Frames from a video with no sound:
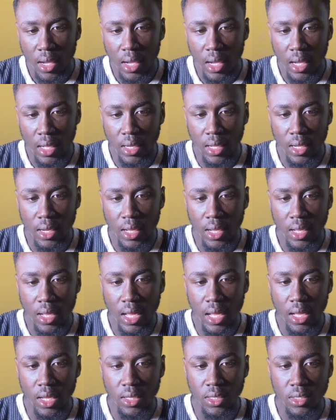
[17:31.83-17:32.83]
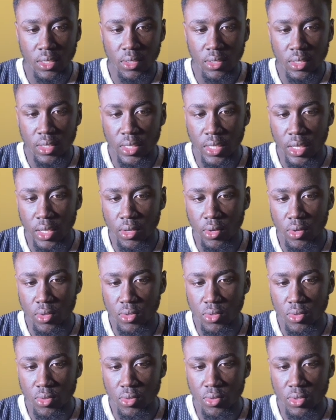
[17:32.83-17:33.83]
Another guy here
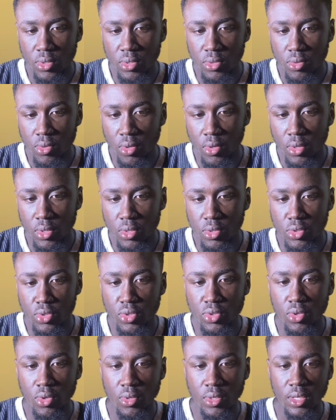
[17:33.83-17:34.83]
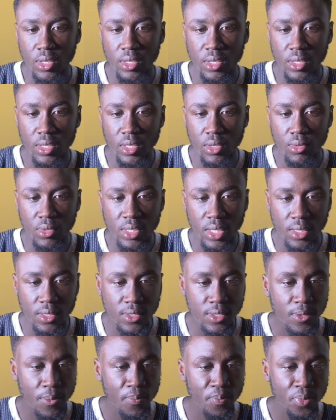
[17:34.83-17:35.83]
also is called Sean Newtons.
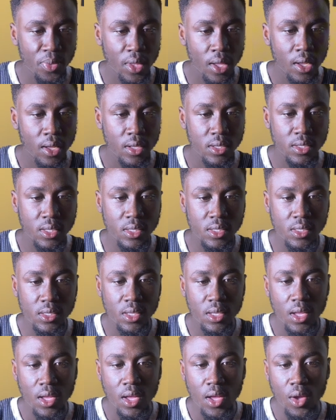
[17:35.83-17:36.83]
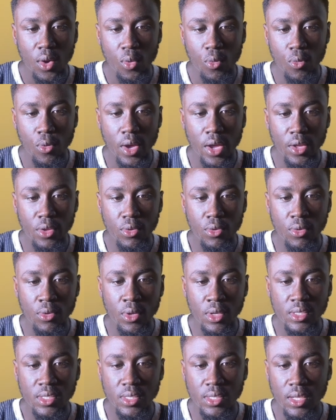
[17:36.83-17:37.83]
Says, were you
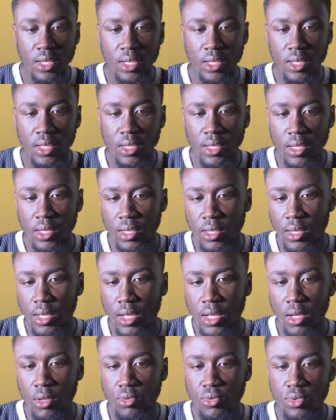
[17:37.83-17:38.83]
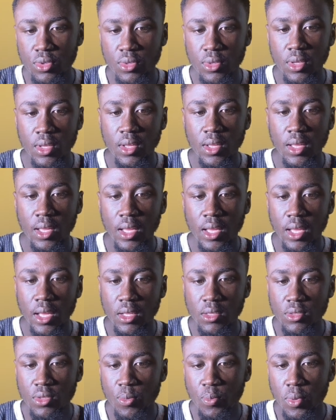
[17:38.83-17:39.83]
not in a country
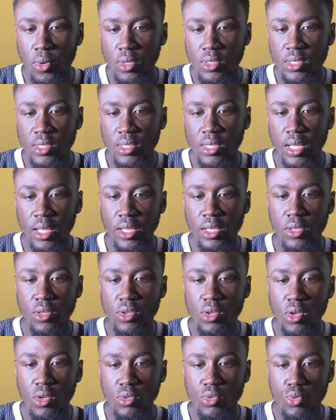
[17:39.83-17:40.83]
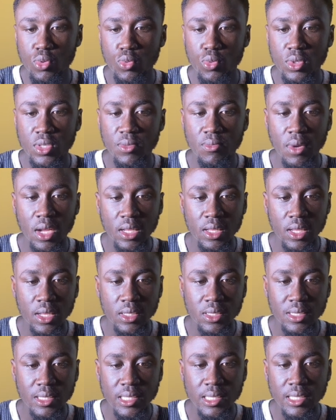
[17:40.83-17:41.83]
and supporting the idiots who demanded
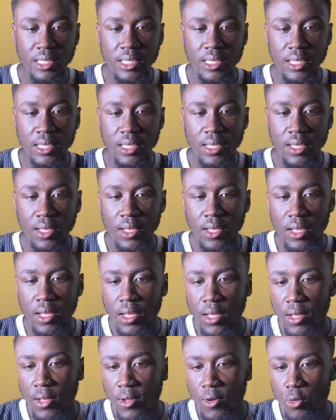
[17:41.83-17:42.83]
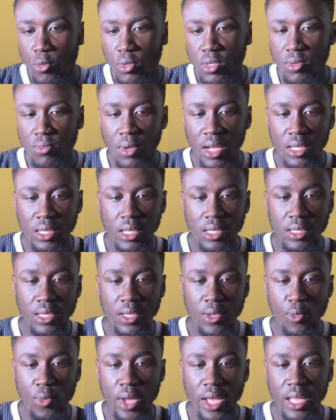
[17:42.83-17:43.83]

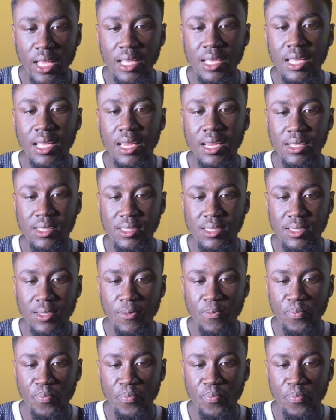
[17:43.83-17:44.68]
they were increased?